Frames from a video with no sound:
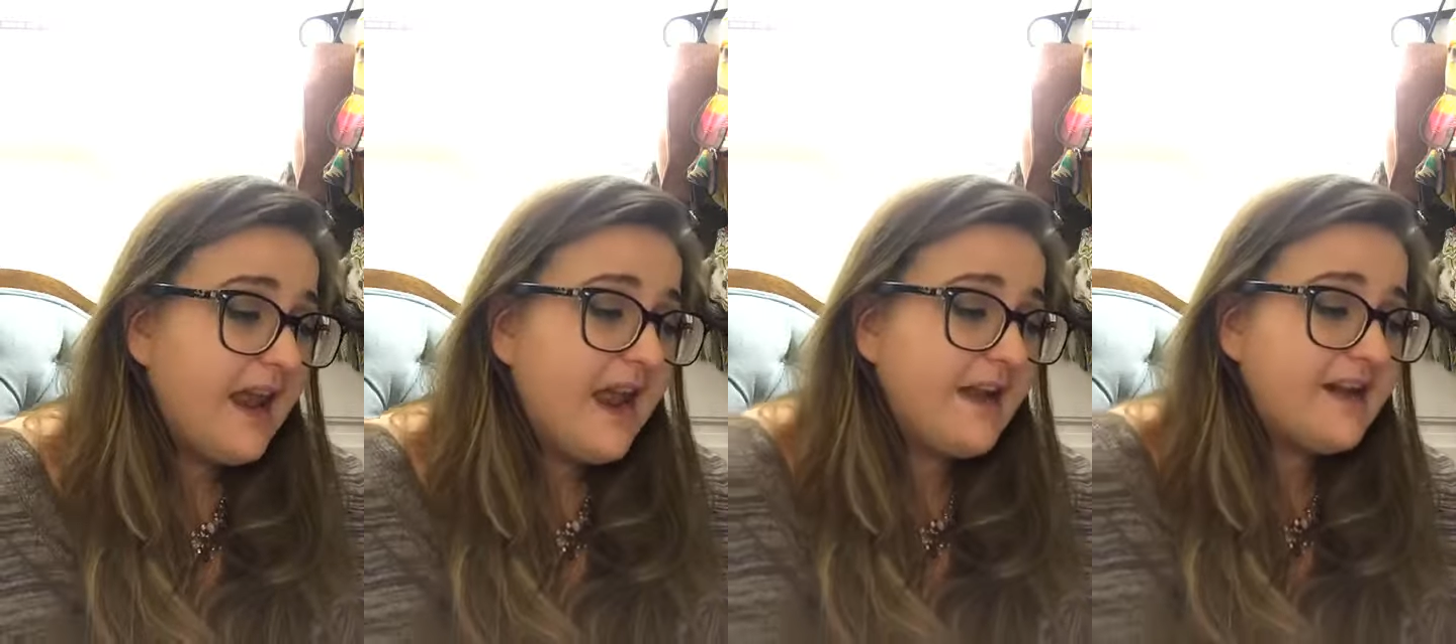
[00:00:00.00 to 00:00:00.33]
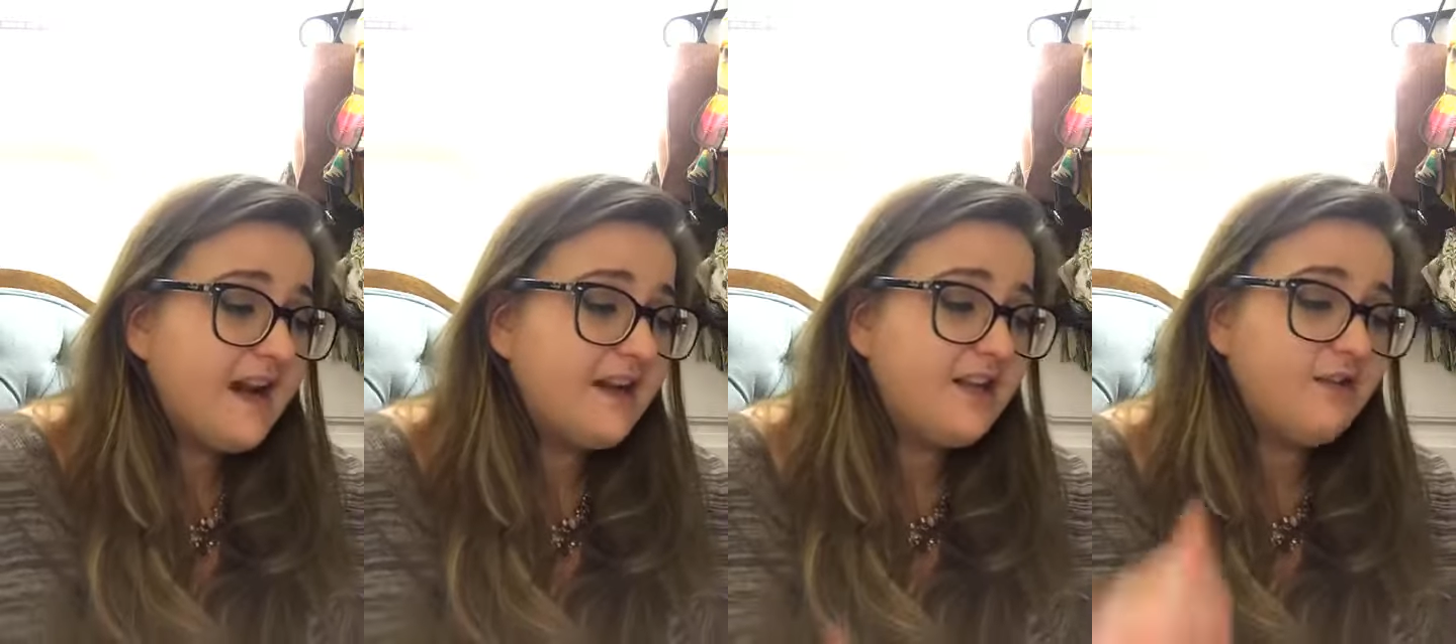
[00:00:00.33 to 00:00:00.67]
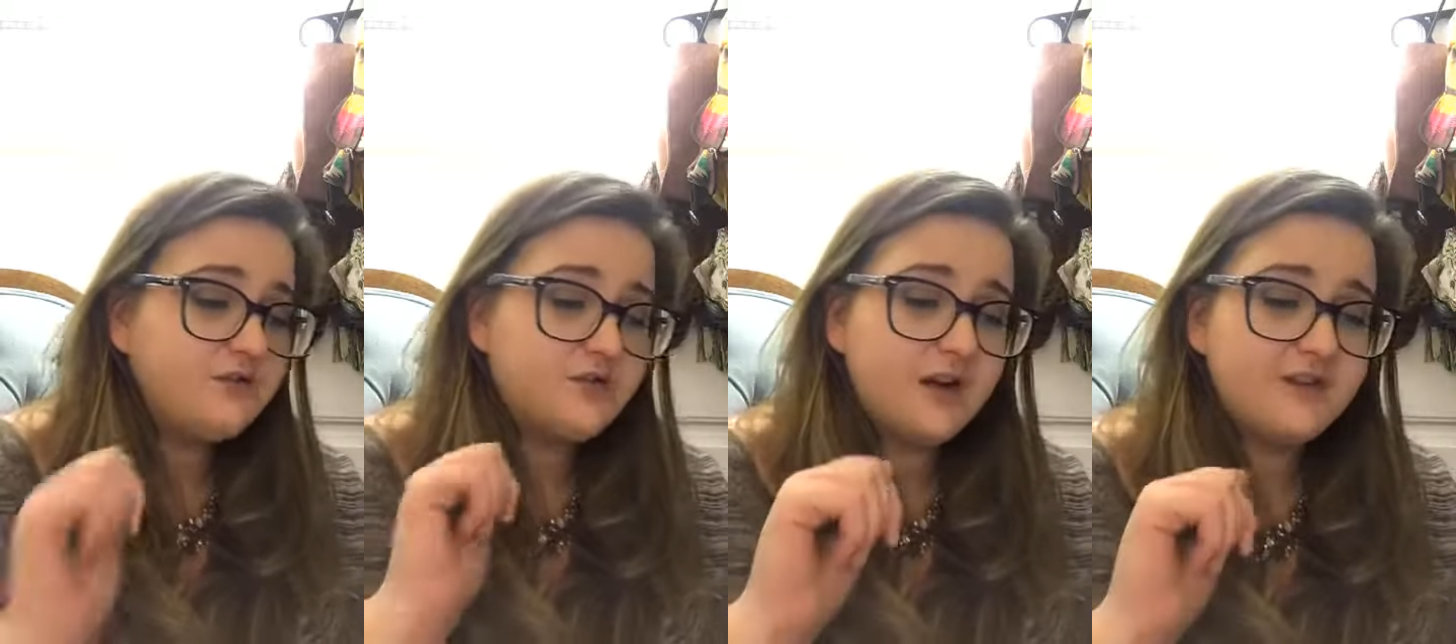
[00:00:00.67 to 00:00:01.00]
and how to
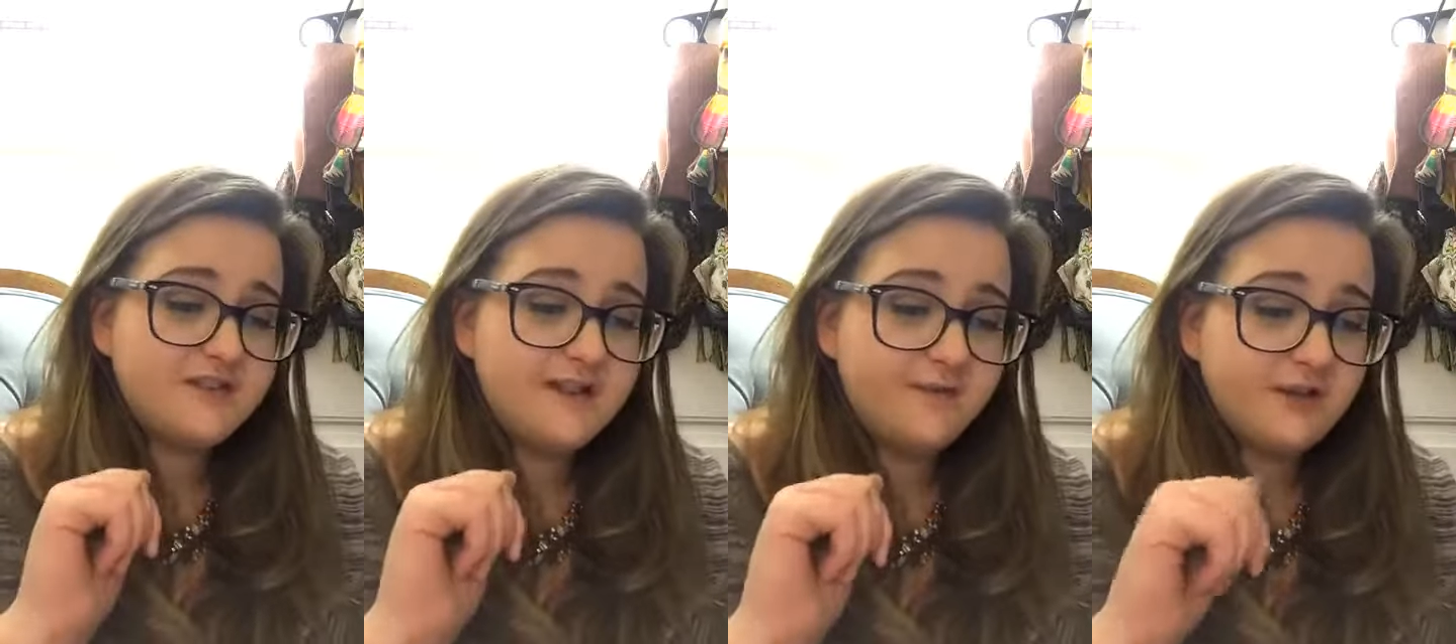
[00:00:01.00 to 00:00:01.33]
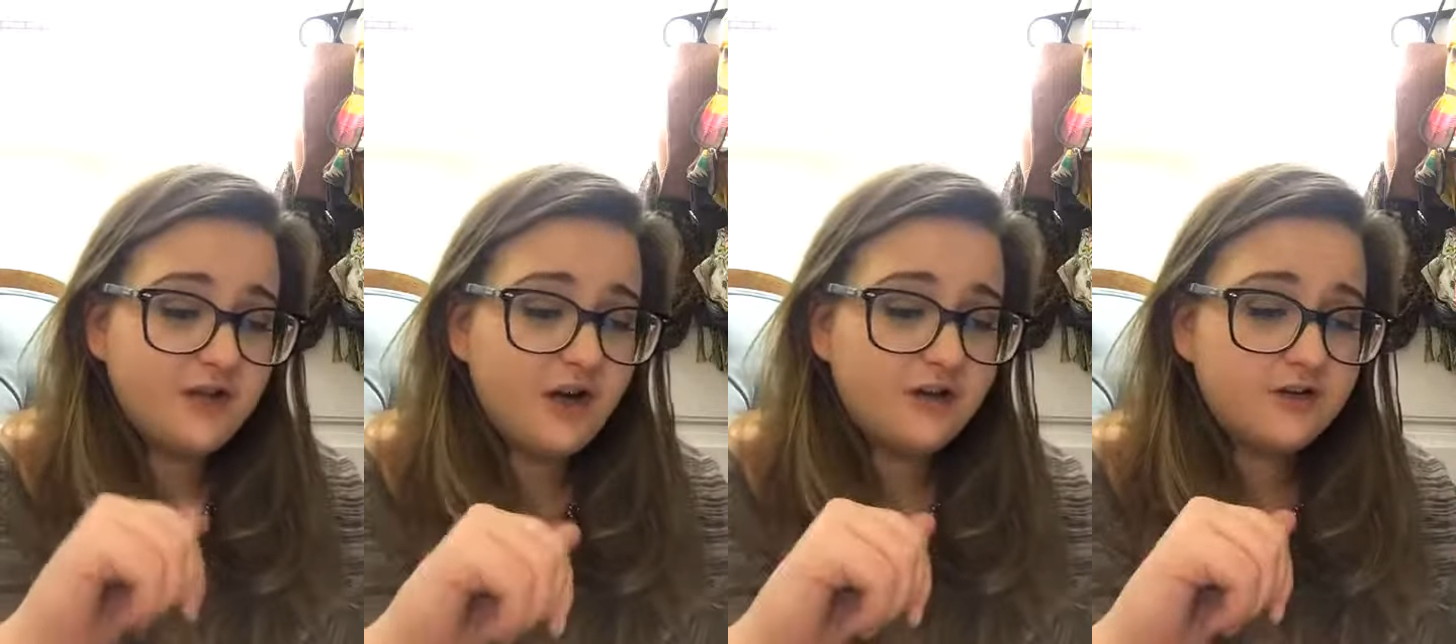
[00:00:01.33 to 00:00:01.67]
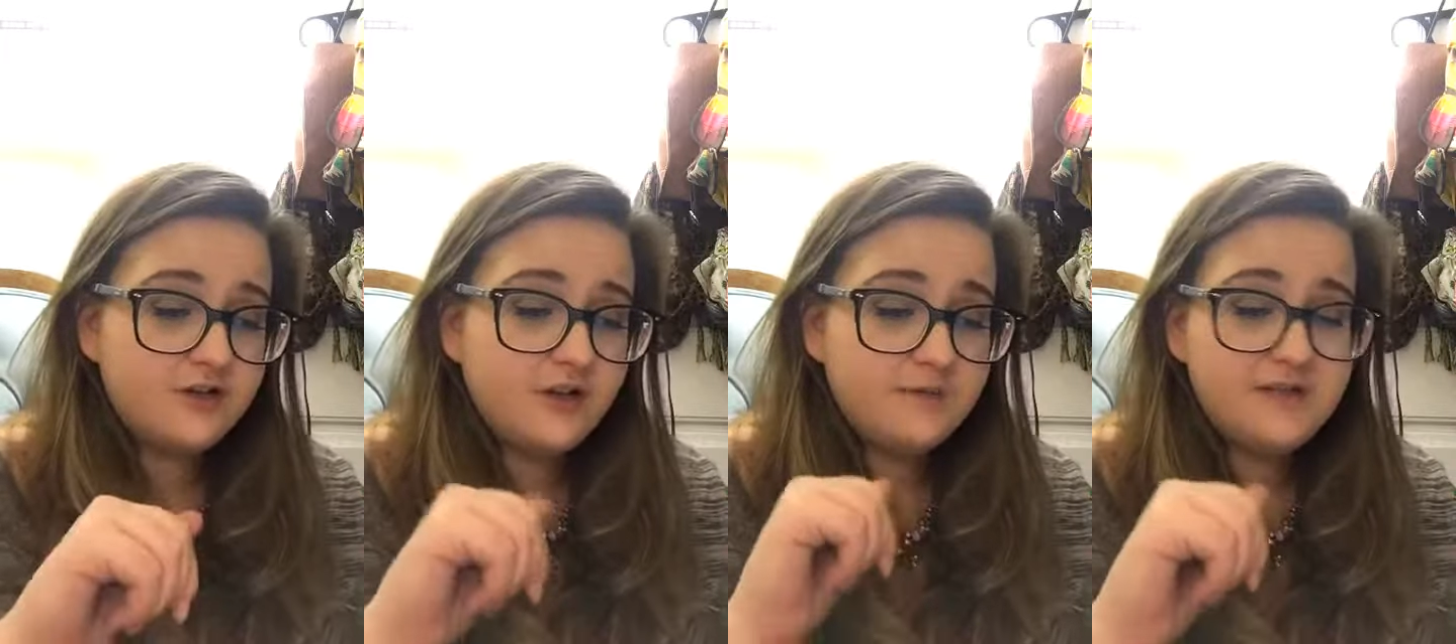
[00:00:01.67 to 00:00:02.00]
use drug-sniffing dogs
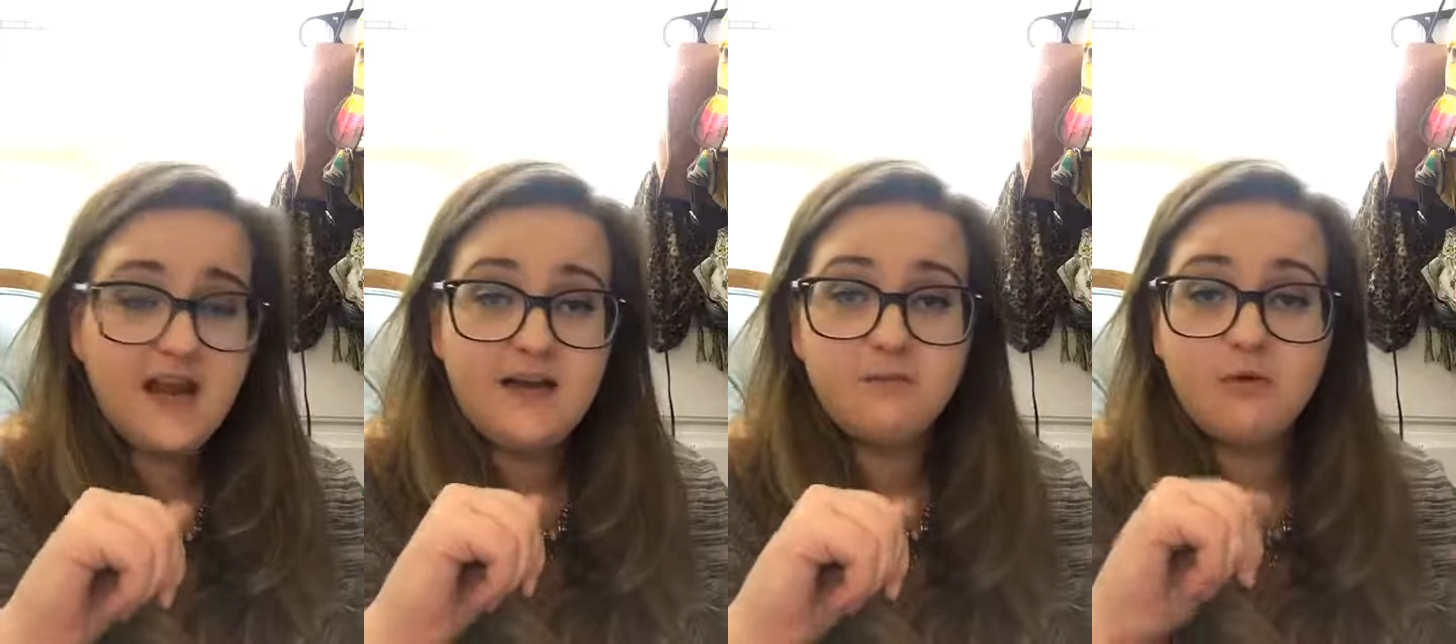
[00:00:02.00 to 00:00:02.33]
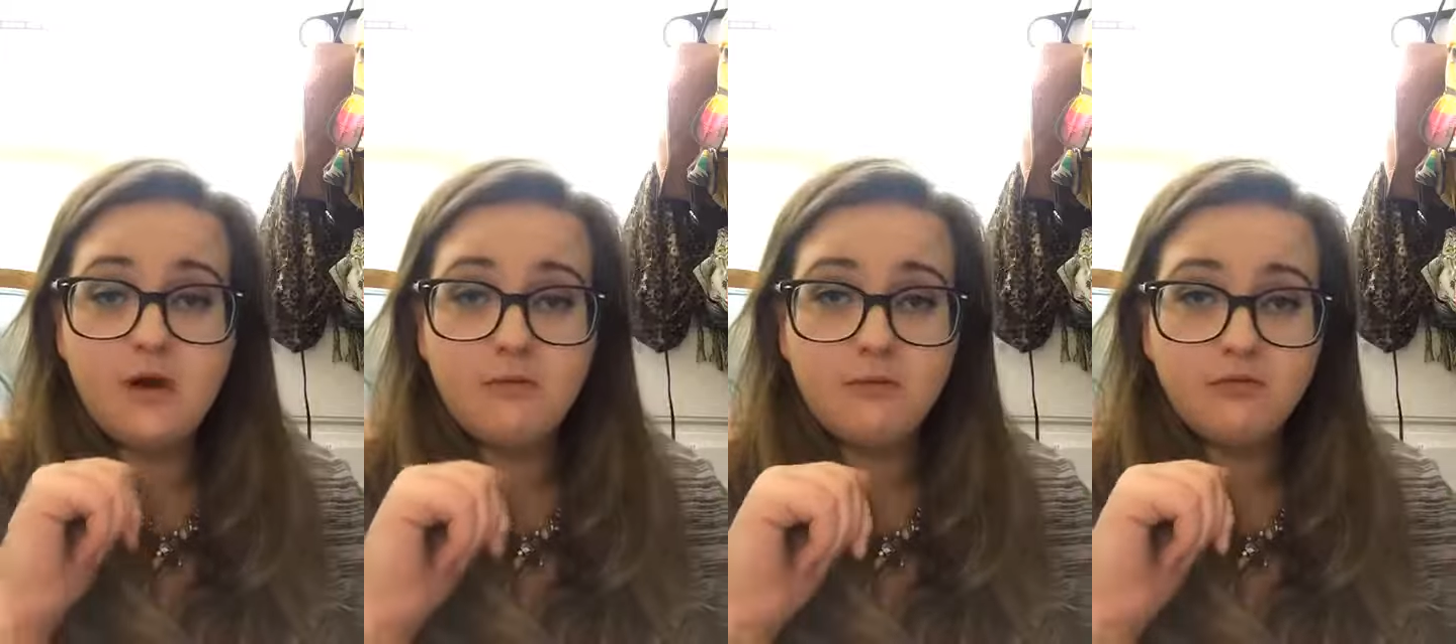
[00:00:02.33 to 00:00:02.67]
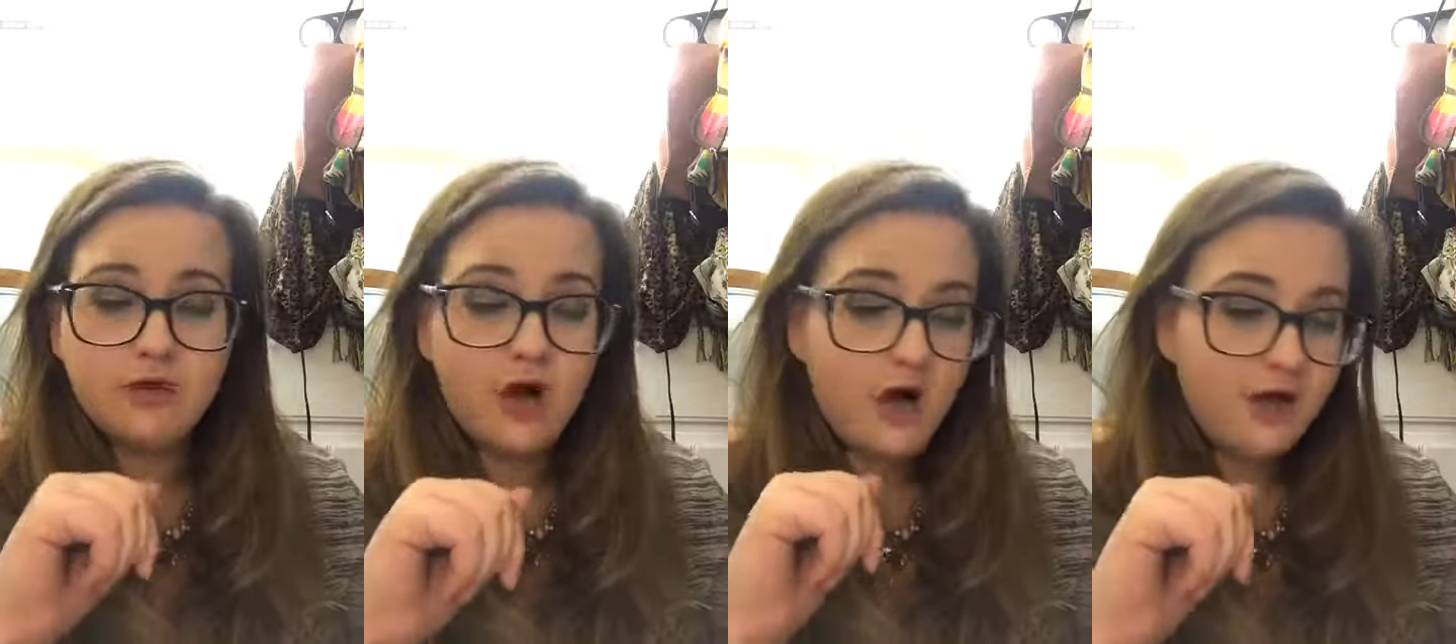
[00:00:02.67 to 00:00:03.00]
to obtain probable
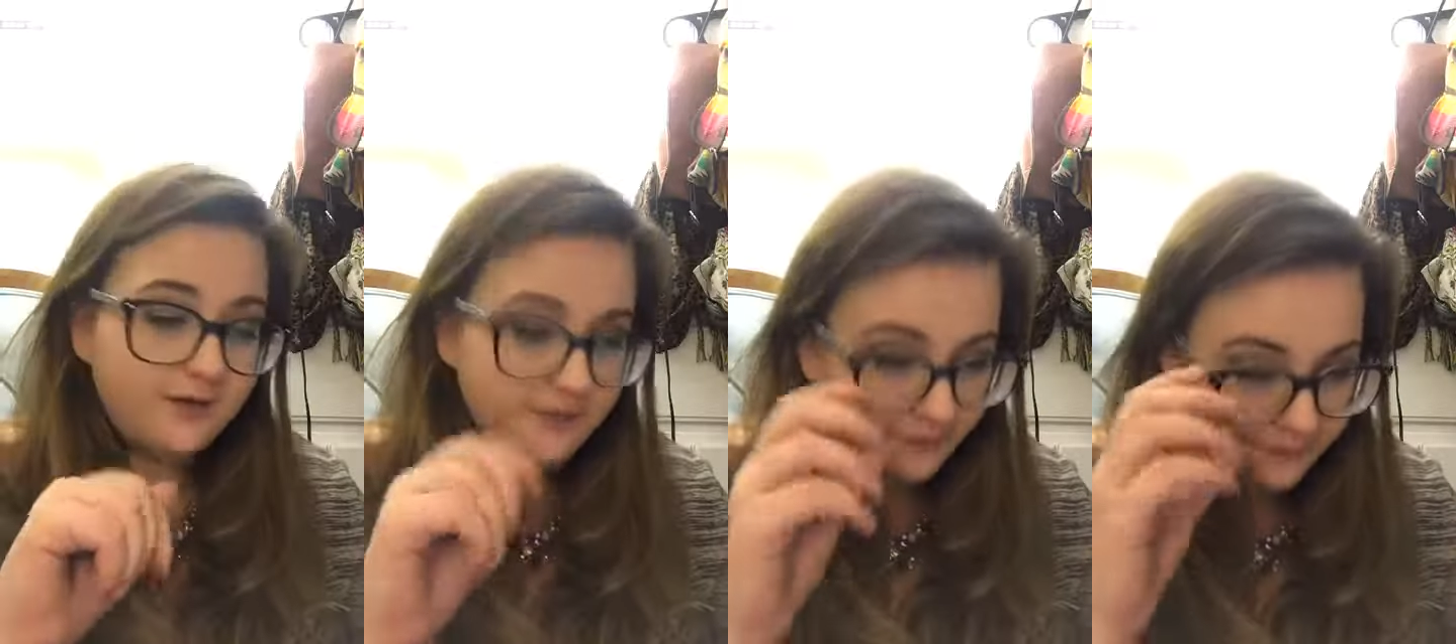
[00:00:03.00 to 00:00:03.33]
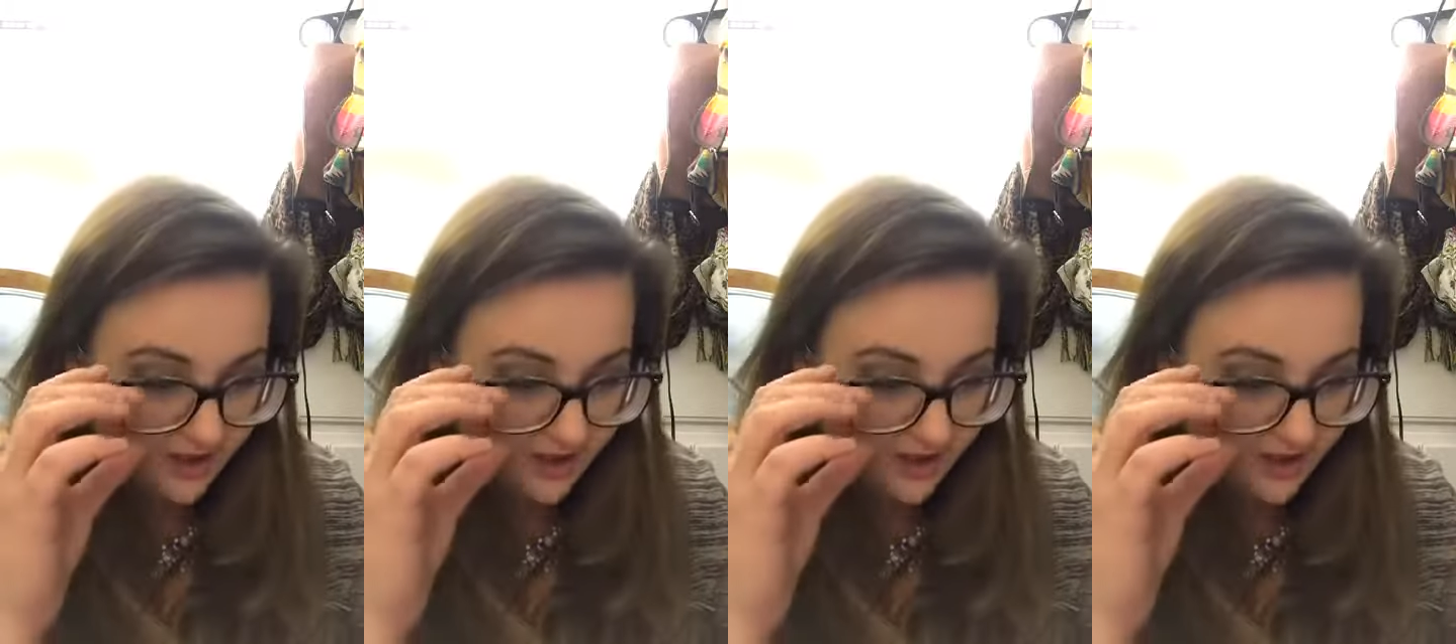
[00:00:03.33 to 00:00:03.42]
cause.